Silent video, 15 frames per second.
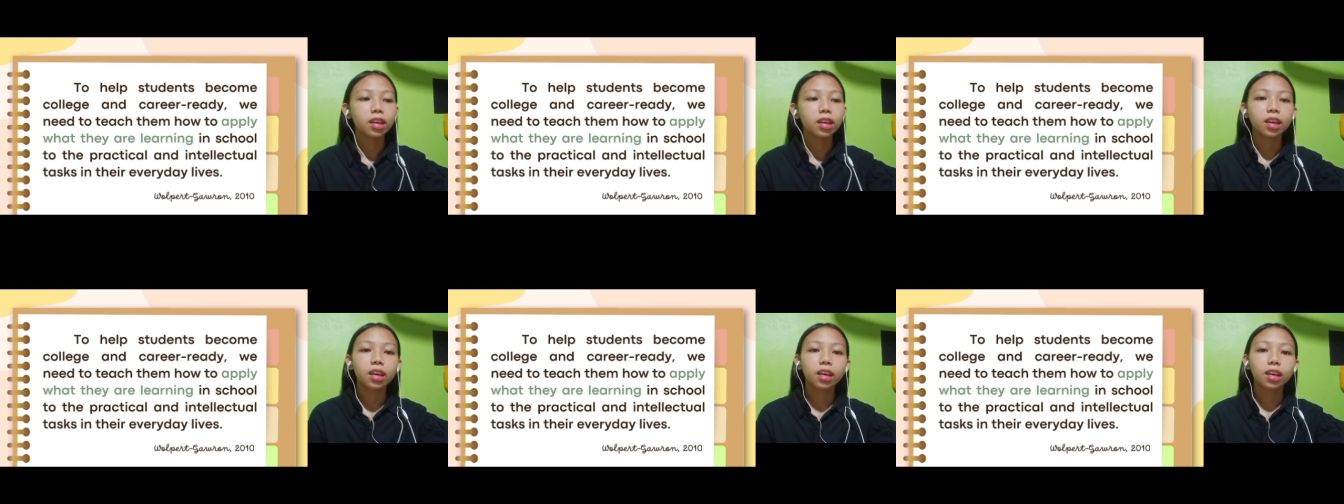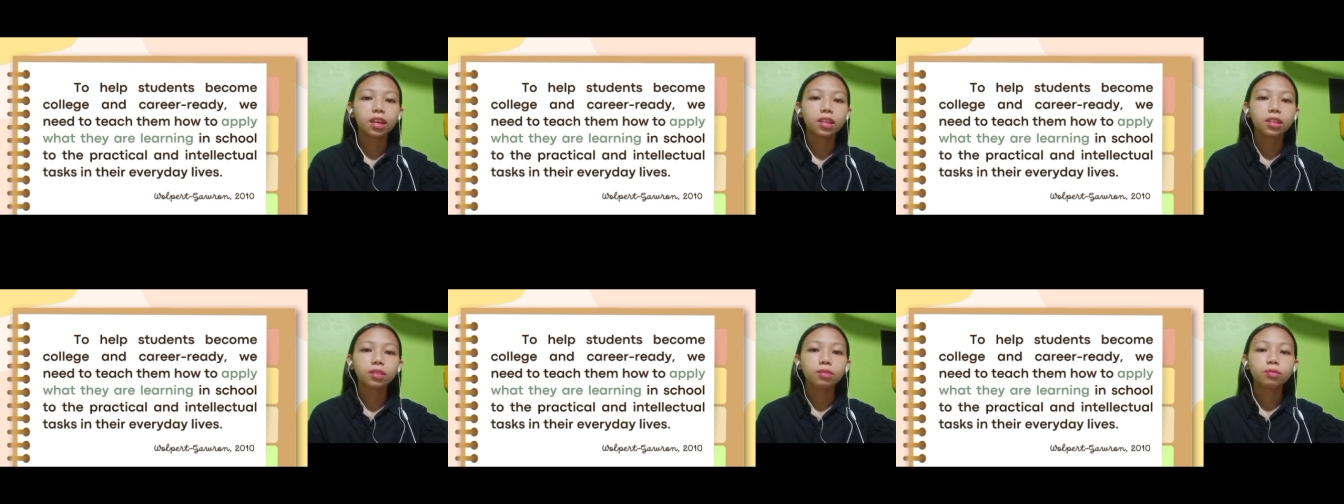
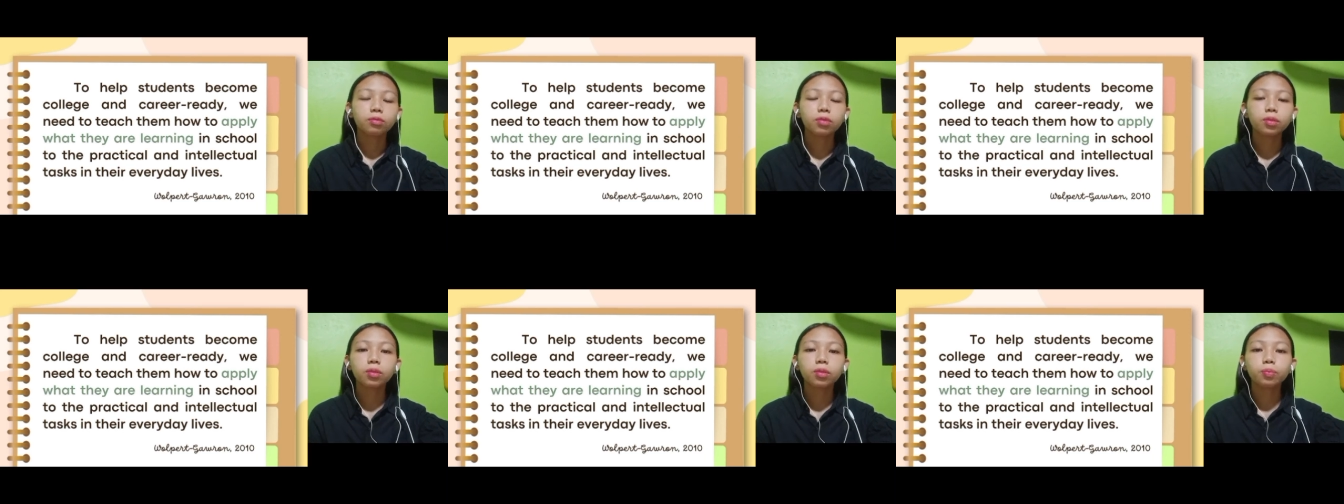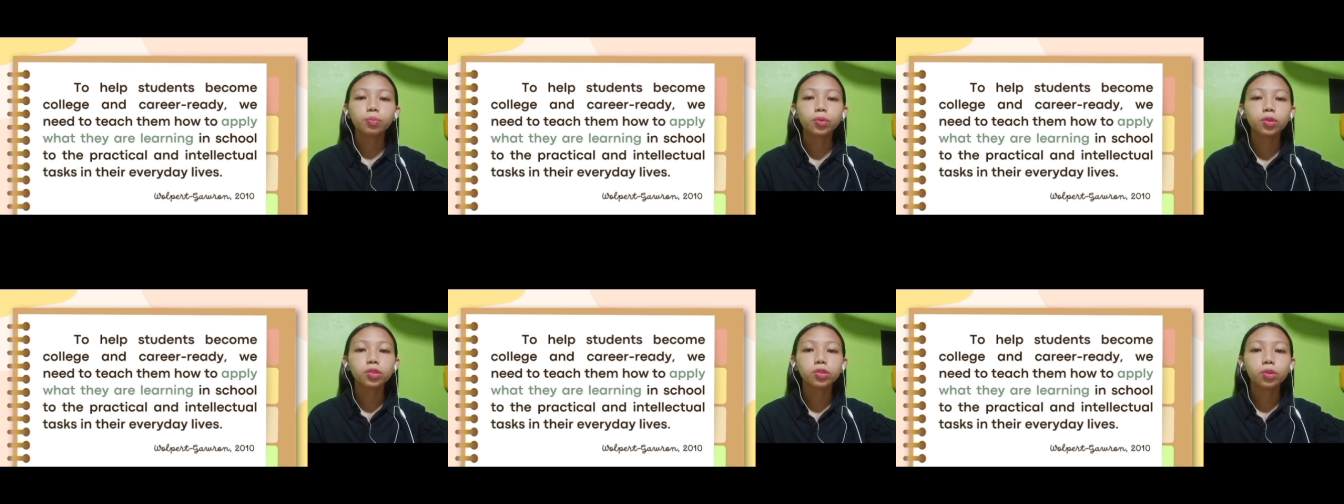and in
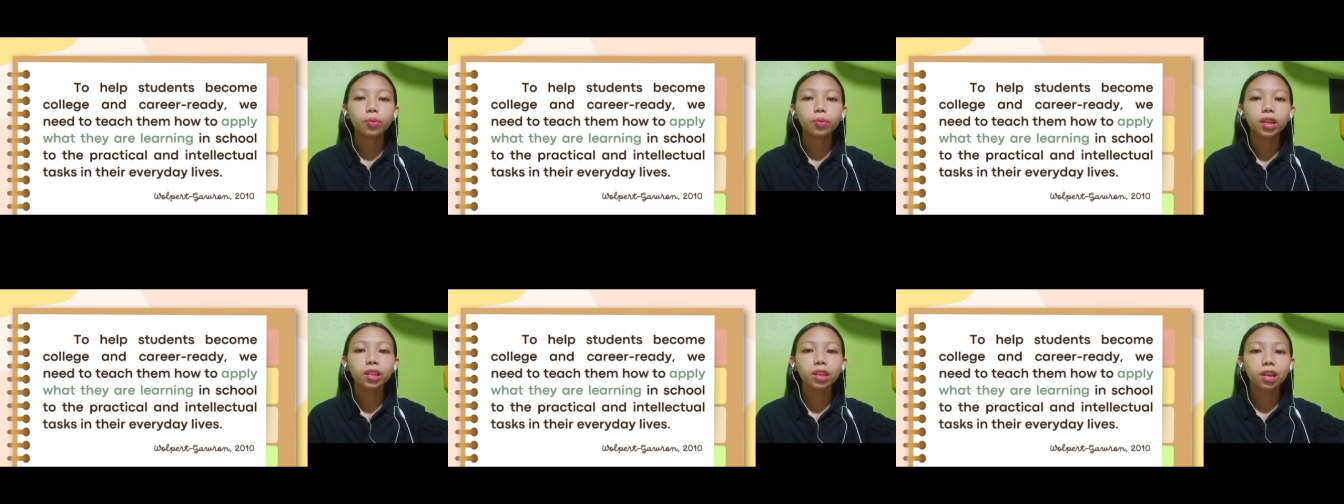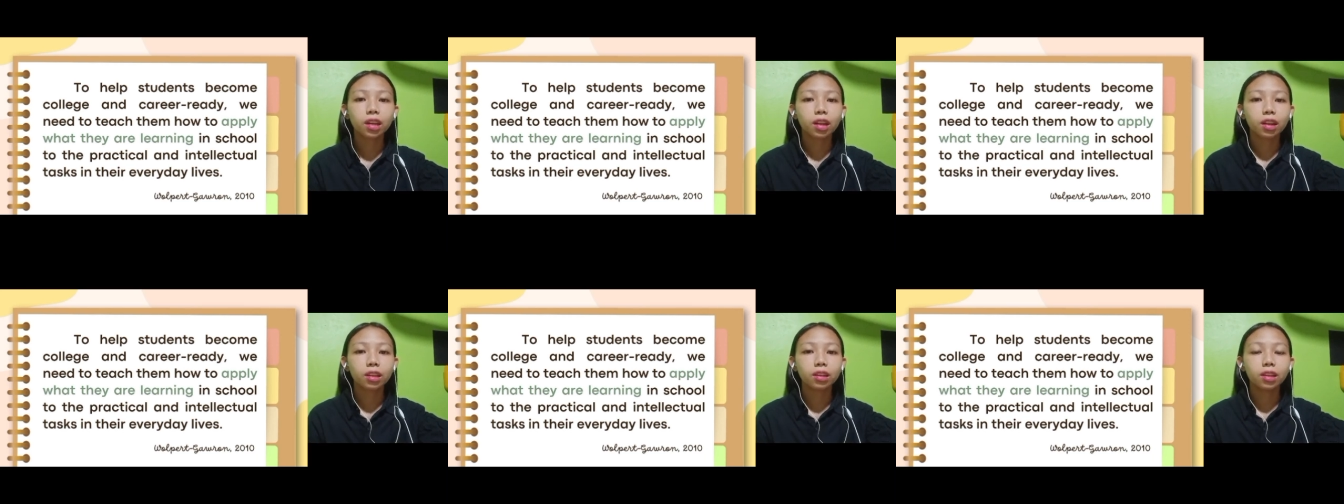pursuing their
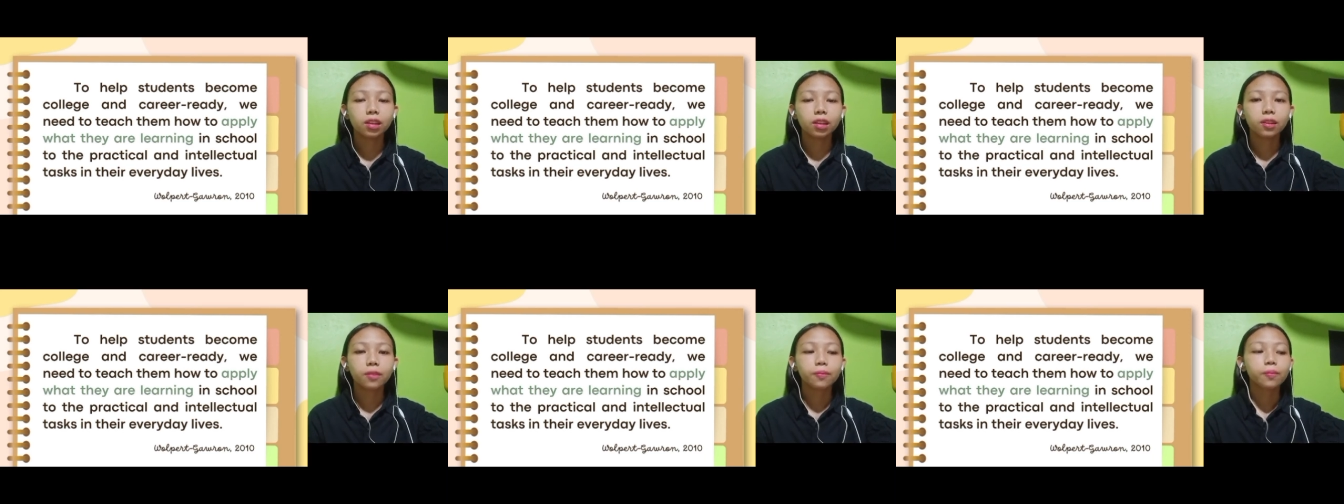career.